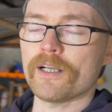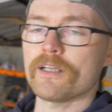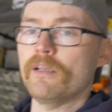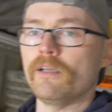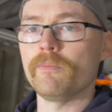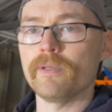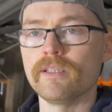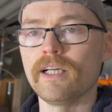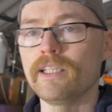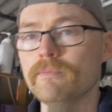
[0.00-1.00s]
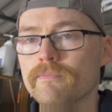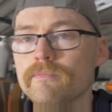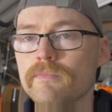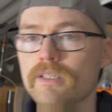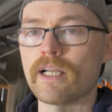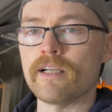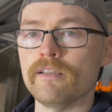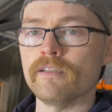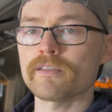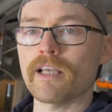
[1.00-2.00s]
I can't help it. I hate standing
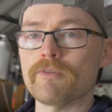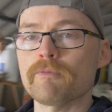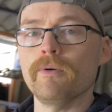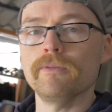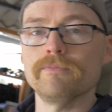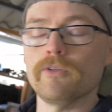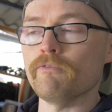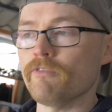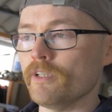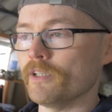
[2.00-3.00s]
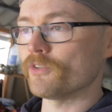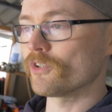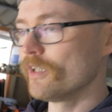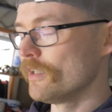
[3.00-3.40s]
in the same spot doing videos.